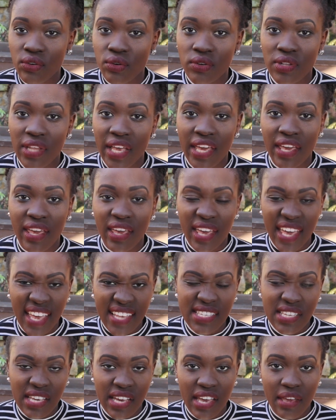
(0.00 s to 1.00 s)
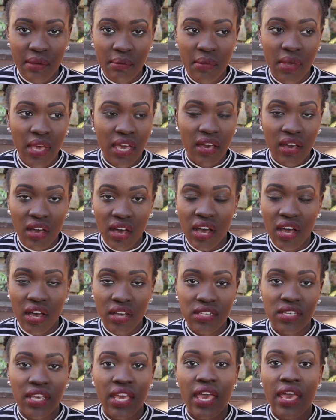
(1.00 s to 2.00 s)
or like airtime card,